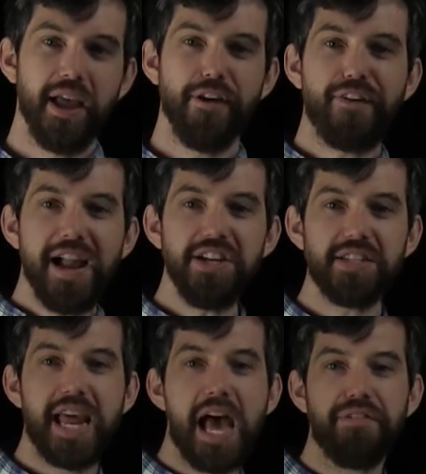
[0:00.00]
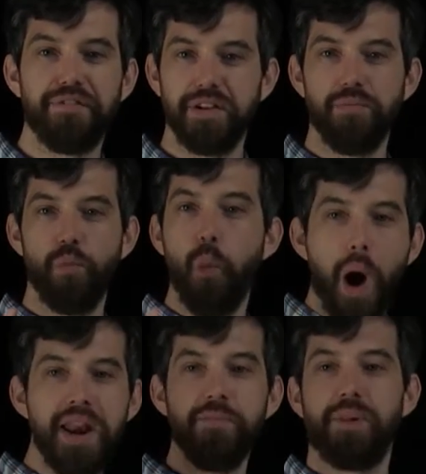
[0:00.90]
If I just have
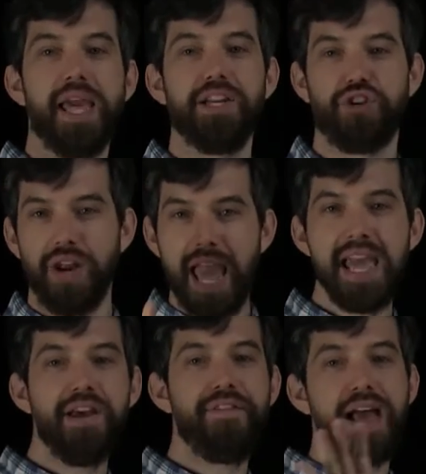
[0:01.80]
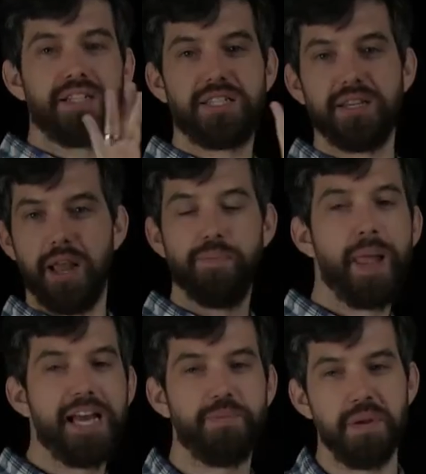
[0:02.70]
one implication, a of x
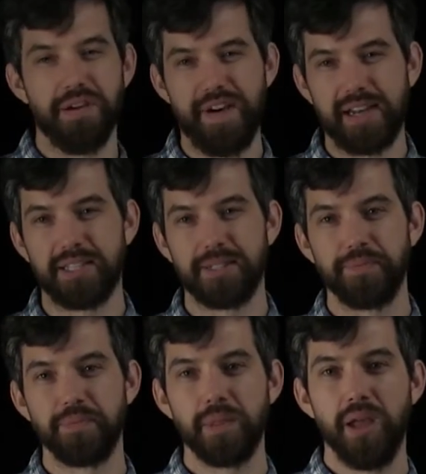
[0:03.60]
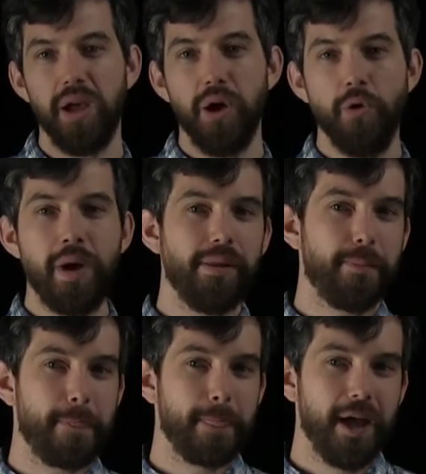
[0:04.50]
implies b of x,
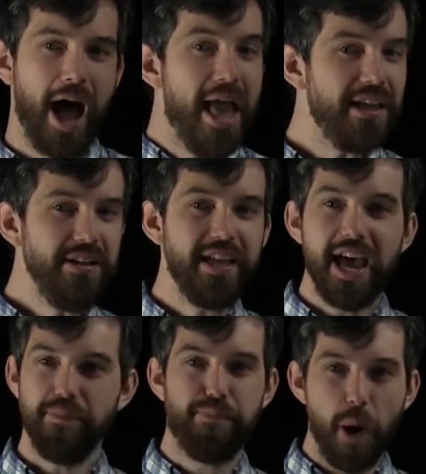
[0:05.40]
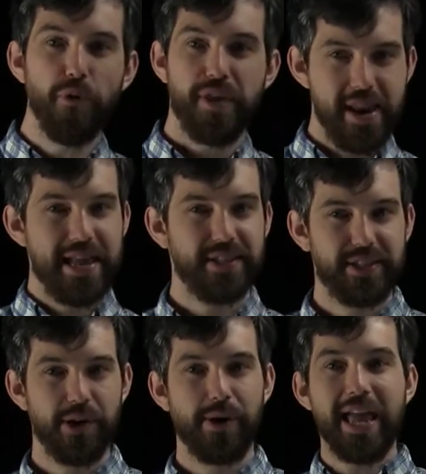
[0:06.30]
well, I can get both a
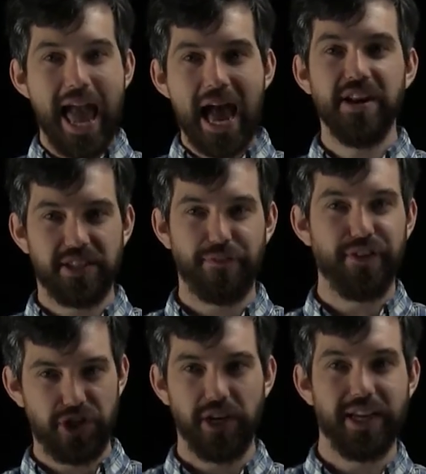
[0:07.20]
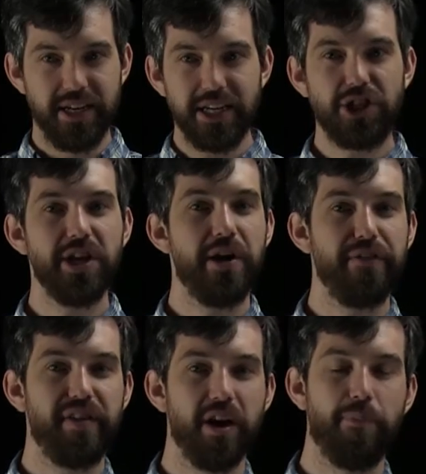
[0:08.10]
necessary and a sufficient condition out
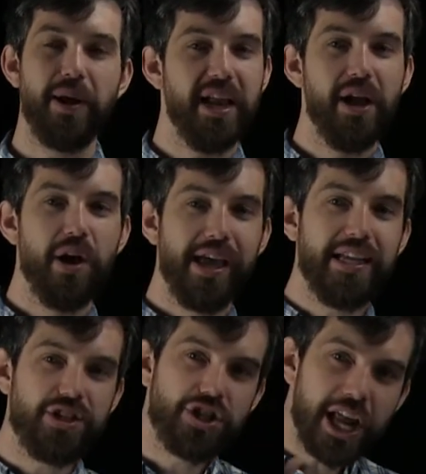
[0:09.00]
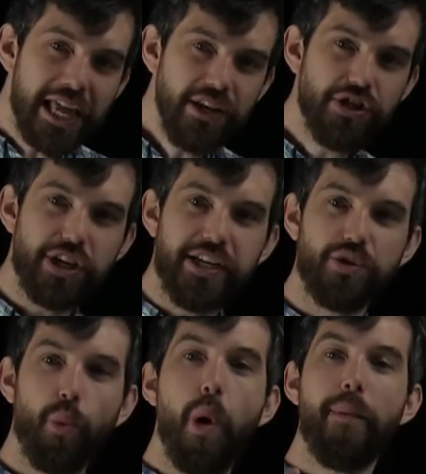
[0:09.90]
of here, but it
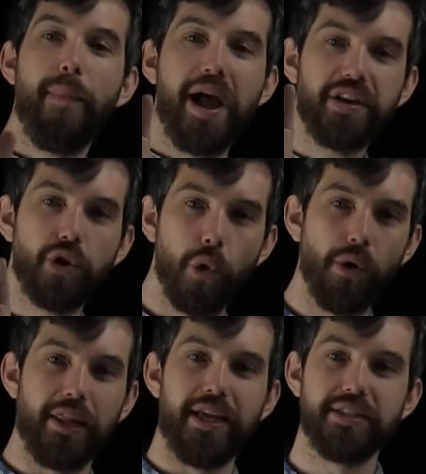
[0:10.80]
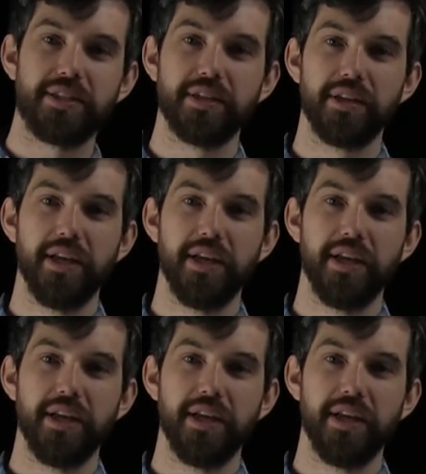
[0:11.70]
changes what my goal is.